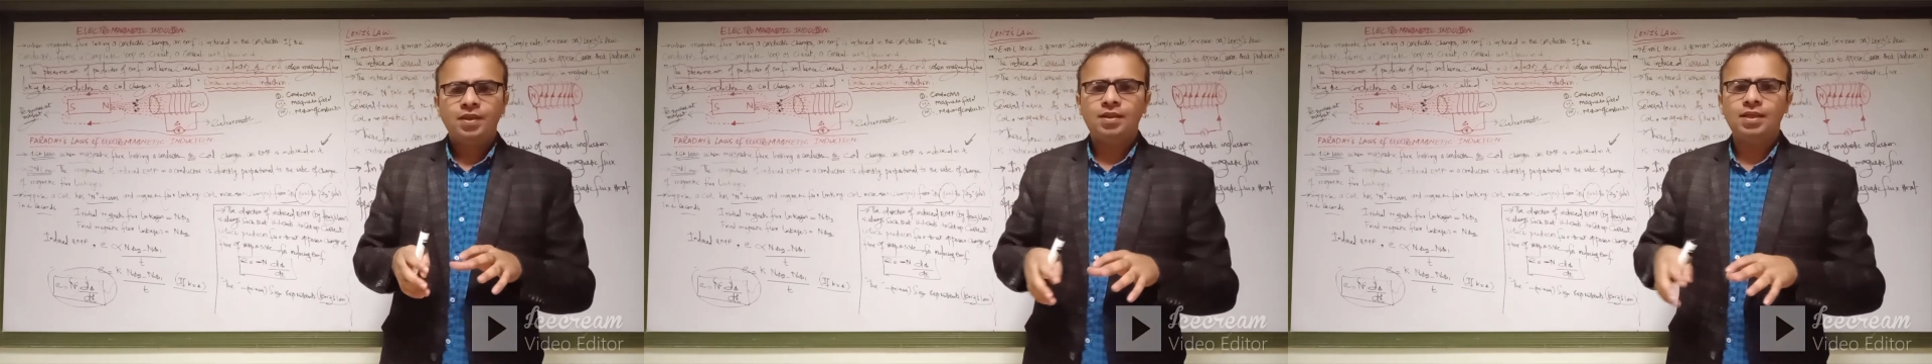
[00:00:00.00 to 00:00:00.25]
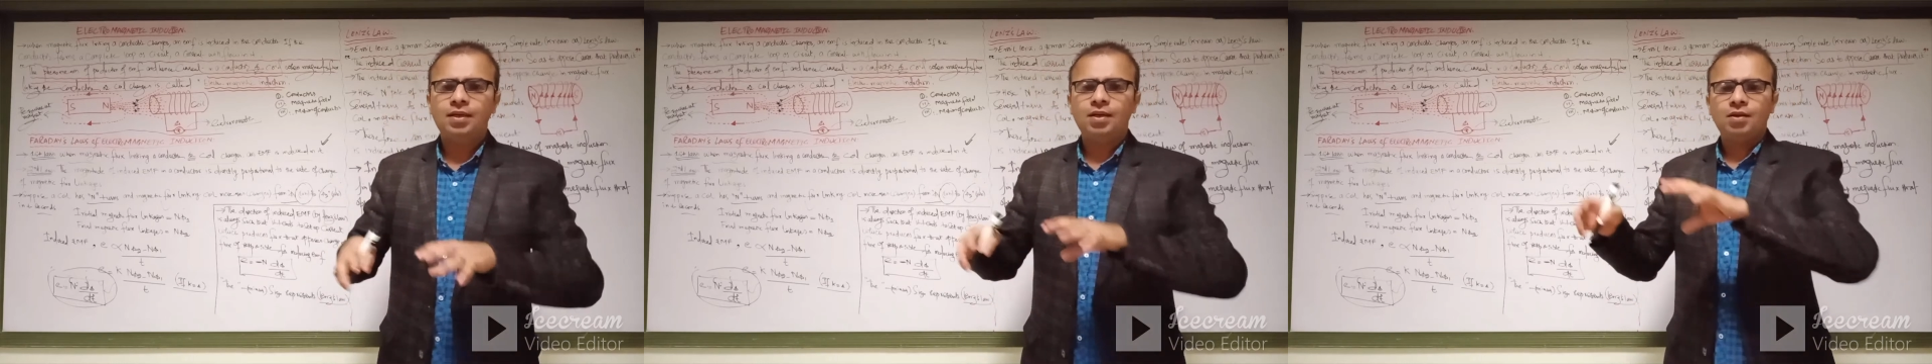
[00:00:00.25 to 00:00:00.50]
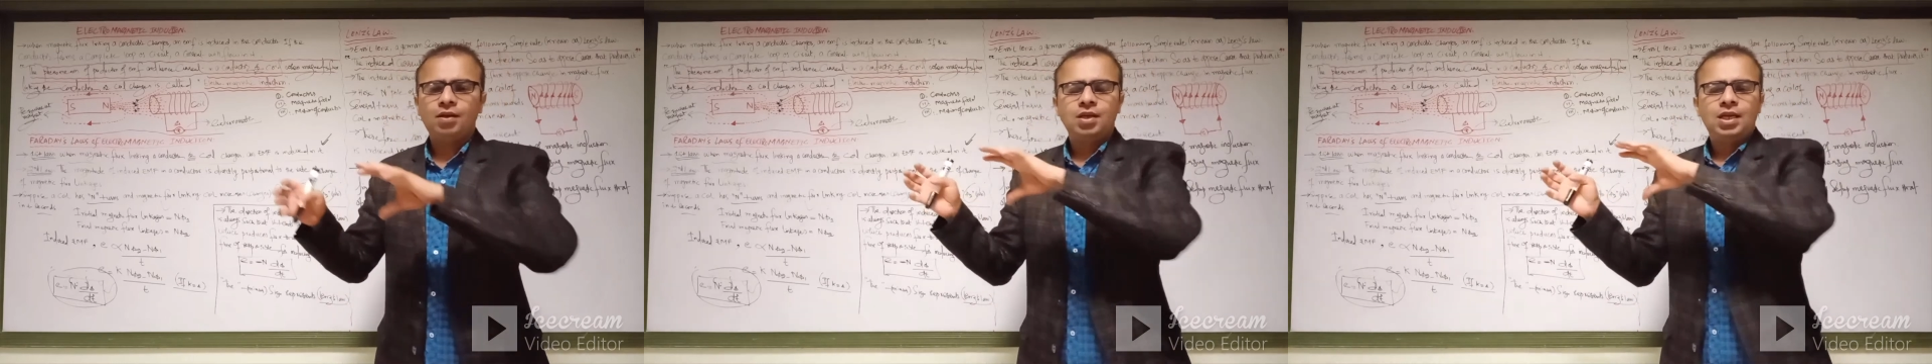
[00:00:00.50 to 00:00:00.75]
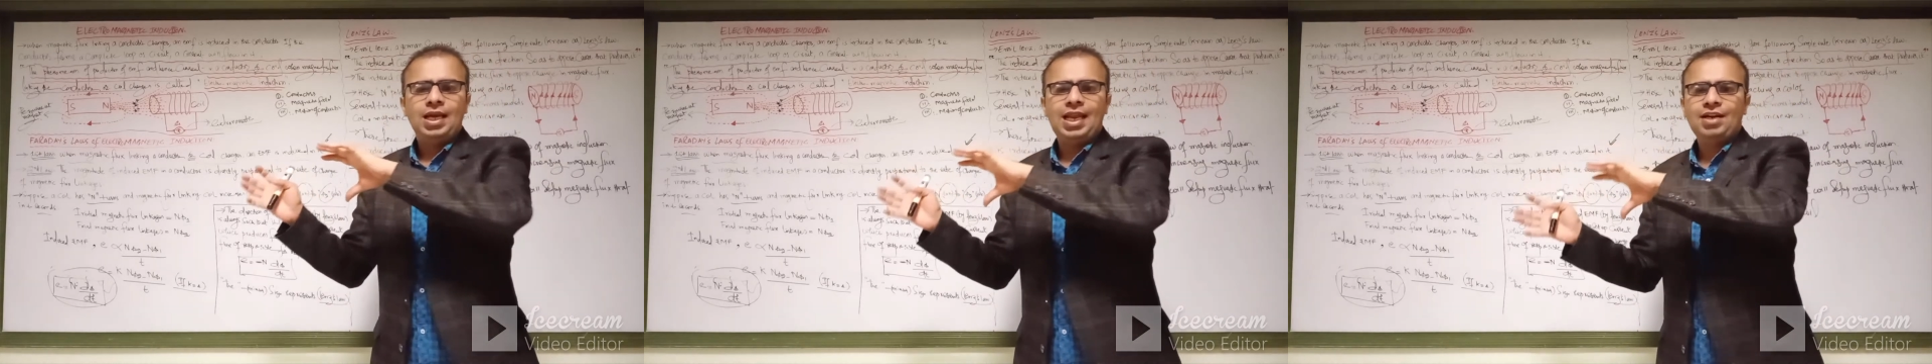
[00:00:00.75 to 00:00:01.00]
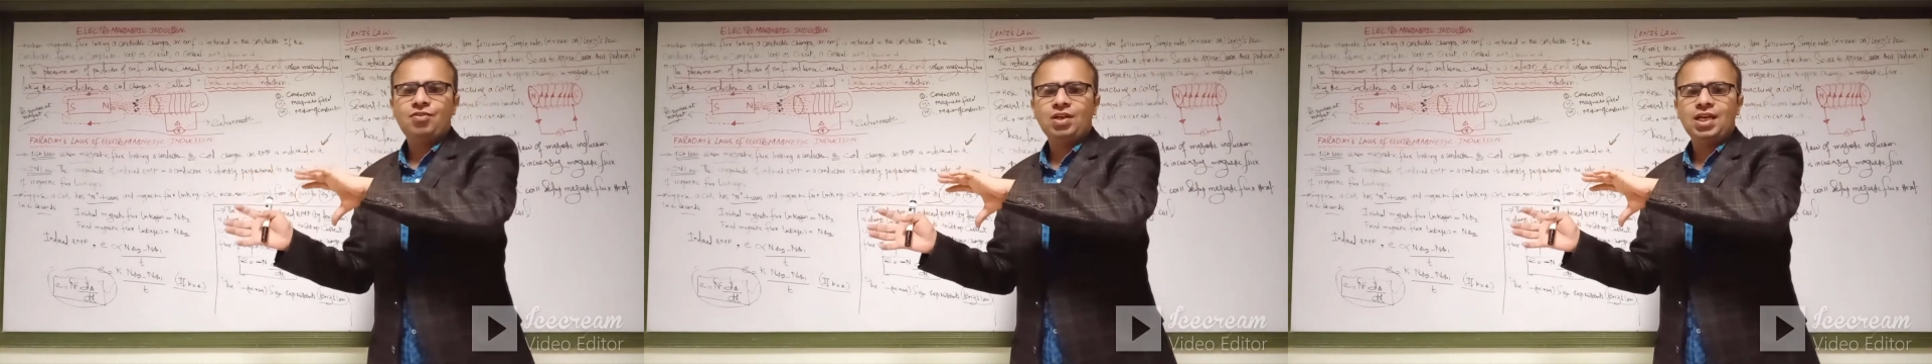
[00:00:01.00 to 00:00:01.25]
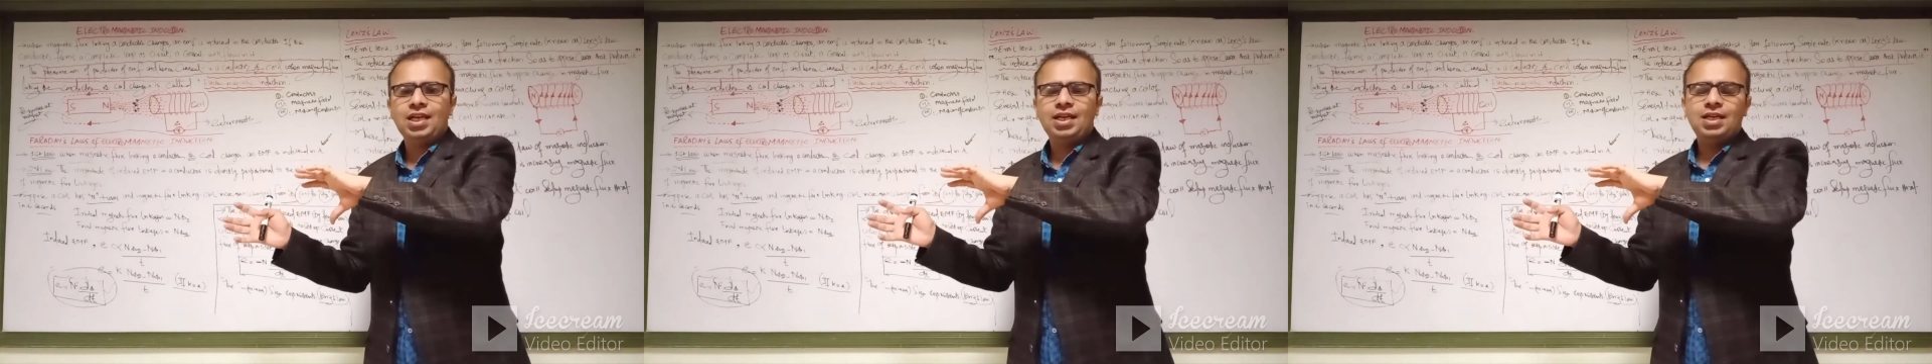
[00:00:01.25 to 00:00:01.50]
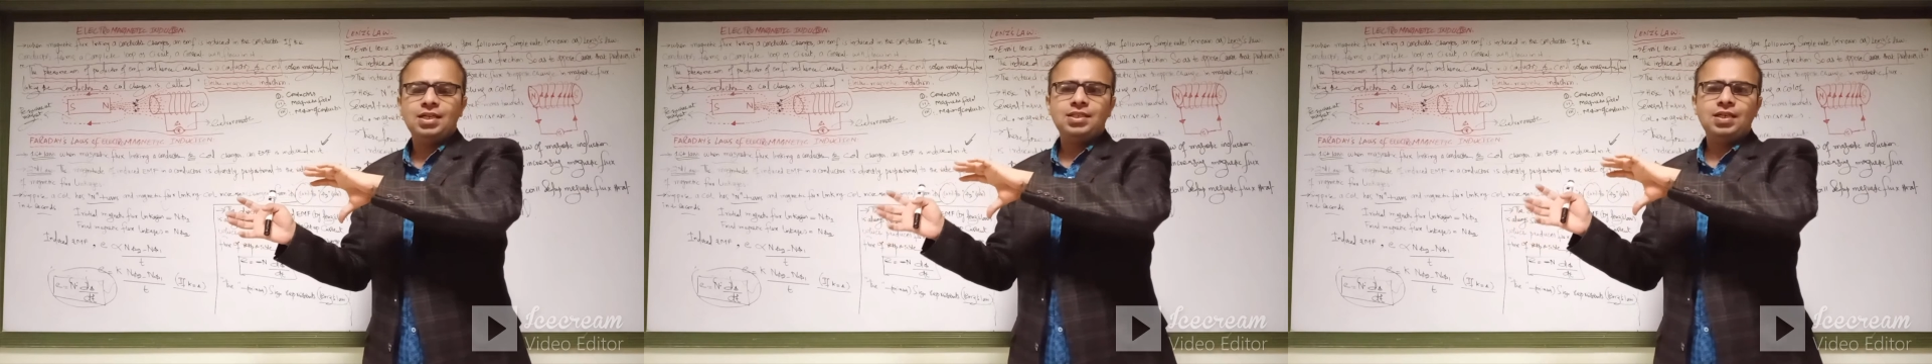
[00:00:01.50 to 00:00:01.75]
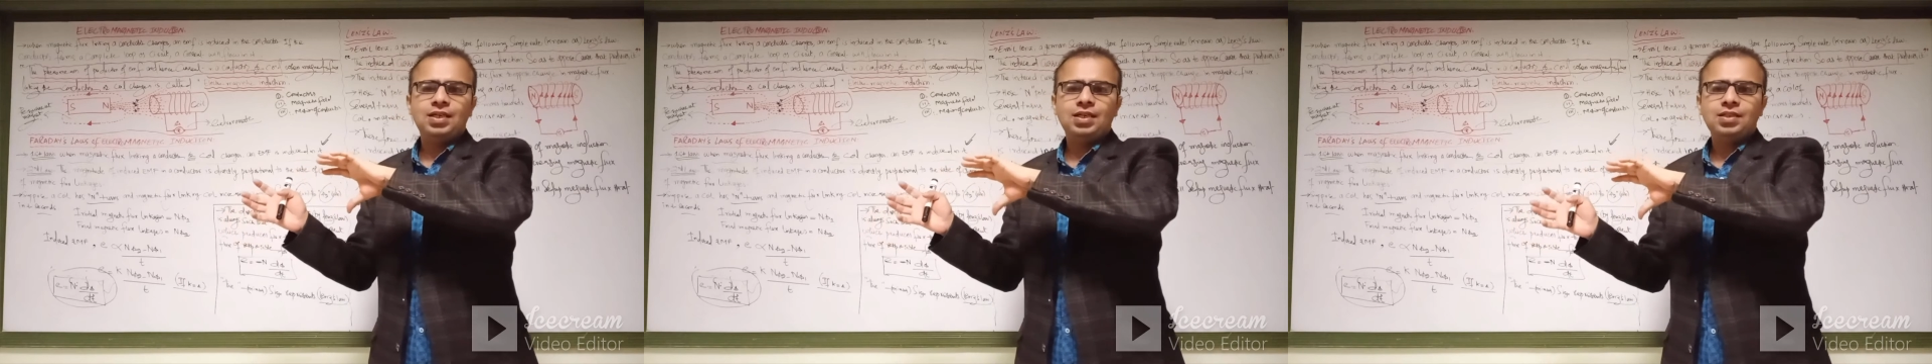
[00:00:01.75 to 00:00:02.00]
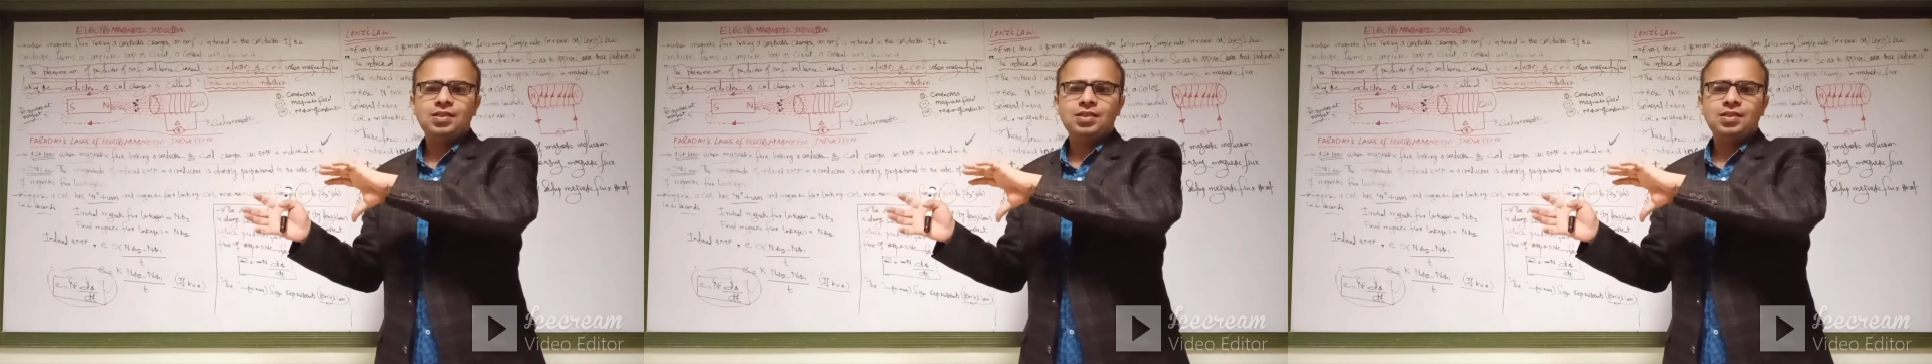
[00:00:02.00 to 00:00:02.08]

the electrical energy